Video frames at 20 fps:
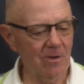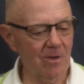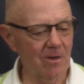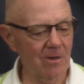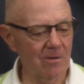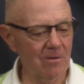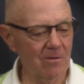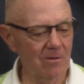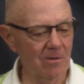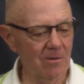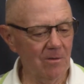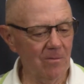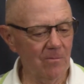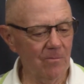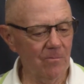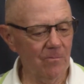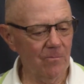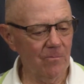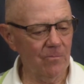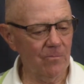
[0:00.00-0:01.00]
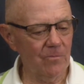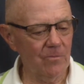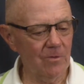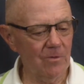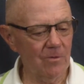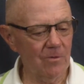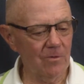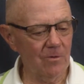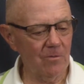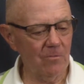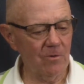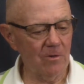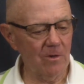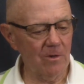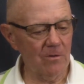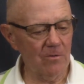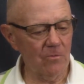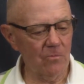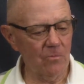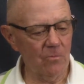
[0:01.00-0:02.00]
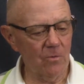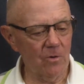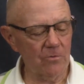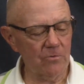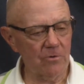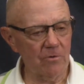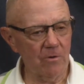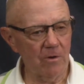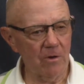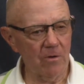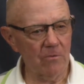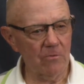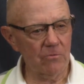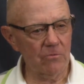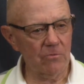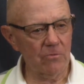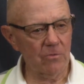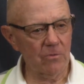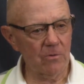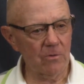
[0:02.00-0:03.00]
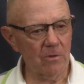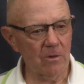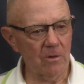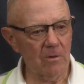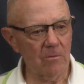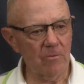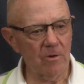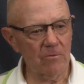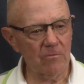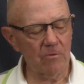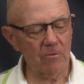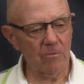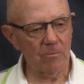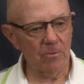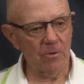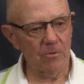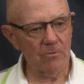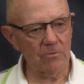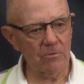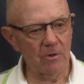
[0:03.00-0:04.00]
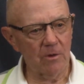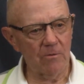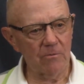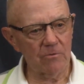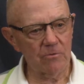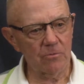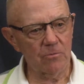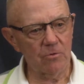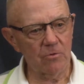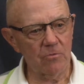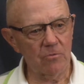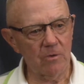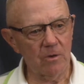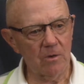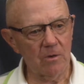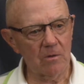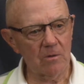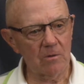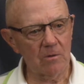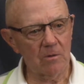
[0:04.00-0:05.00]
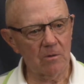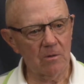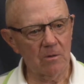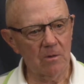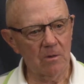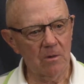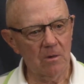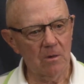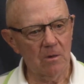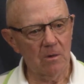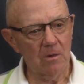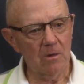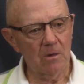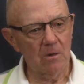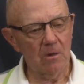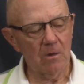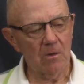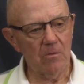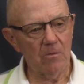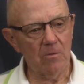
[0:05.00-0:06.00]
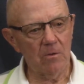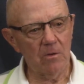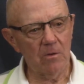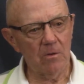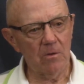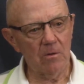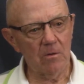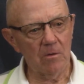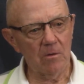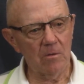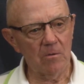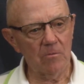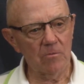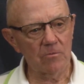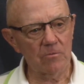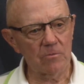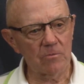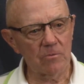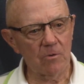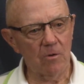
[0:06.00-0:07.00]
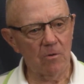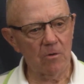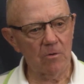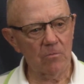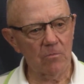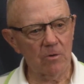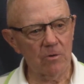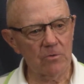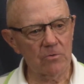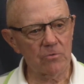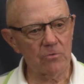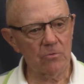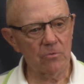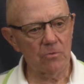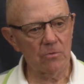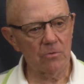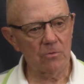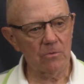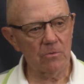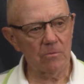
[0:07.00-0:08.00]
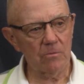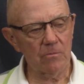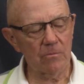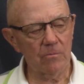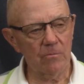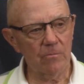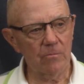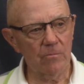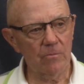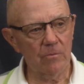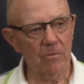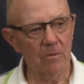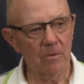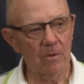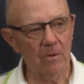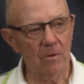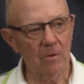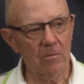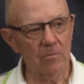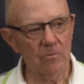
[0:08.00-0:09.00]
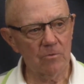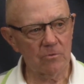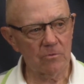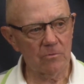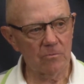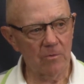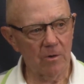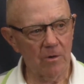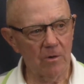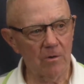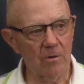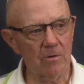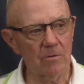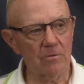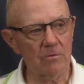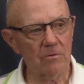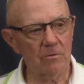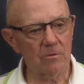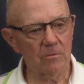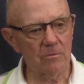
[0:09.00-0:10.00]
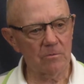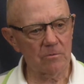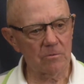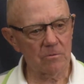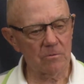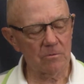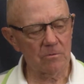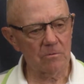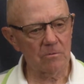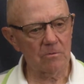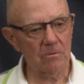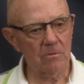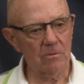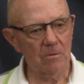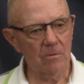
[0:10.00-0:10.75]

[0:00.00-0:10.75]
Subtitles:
they had, we had the Western Auto Store came after the post office moved out, and then there was a hardware store, Mr. Myers and Mr.